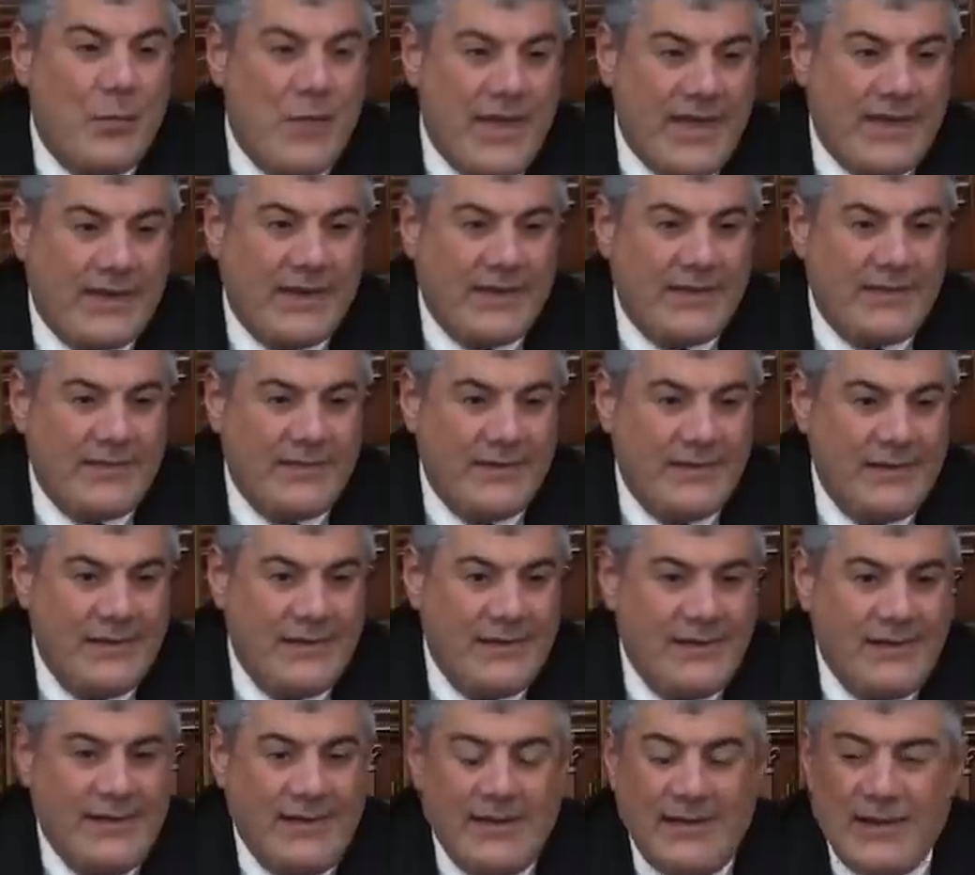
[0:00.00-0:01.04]
the wicked,
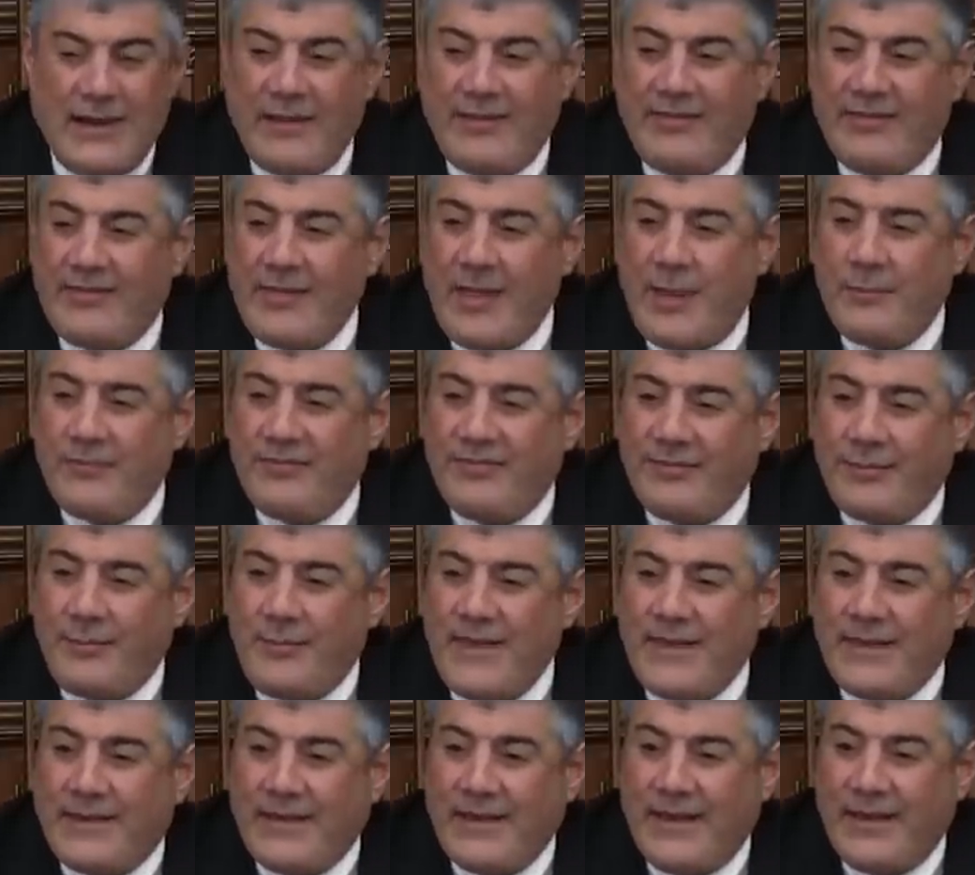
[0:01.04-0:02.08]
like some
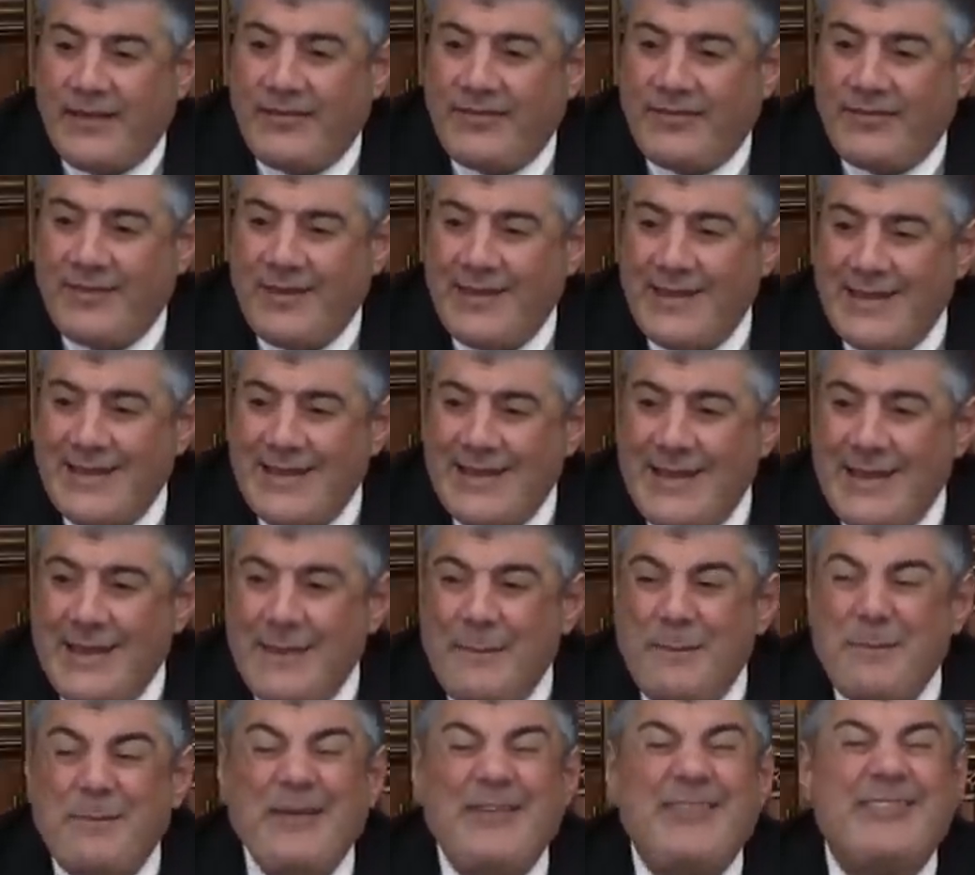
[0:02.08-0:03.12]
speakers
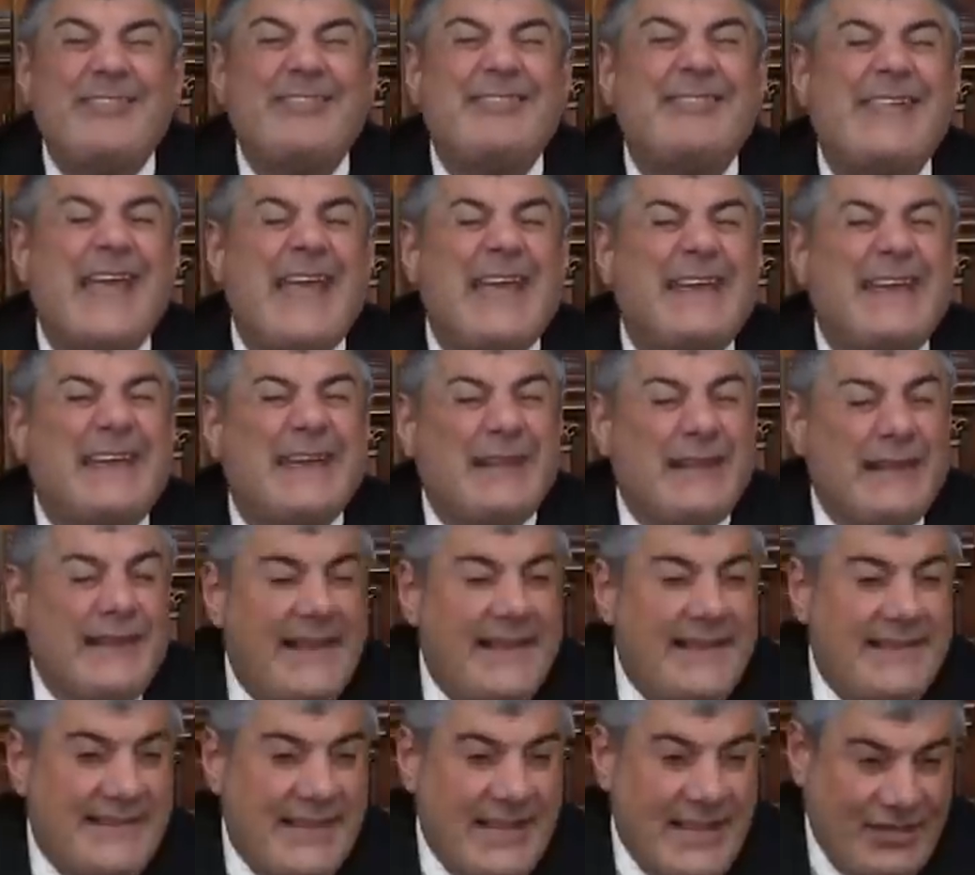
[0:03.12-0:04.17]

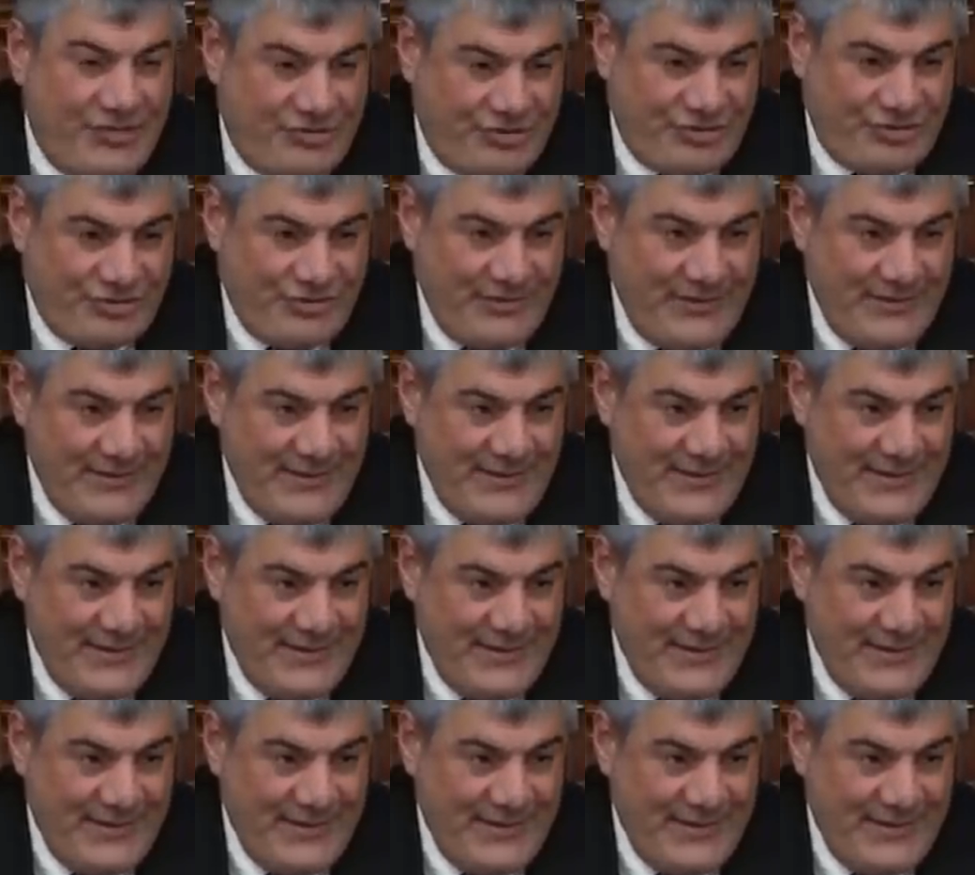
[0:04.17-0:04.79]
mistakenly teach.